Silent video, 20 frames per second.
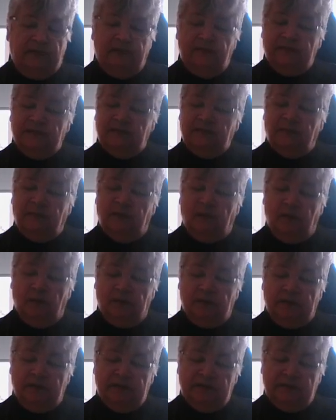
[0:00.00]
Give us the
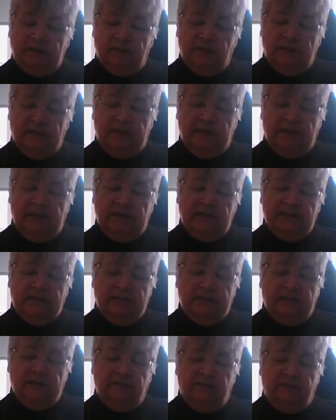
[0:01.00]
boldness that we need to
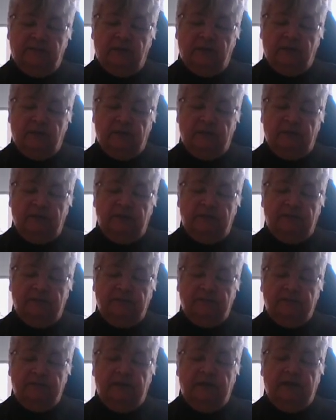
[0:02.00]
step forward
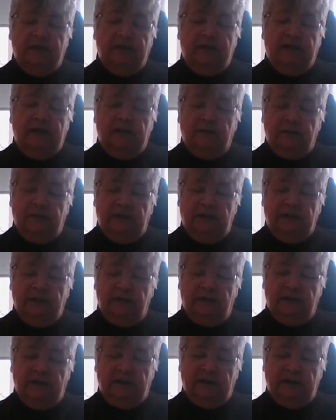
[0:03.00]
and be your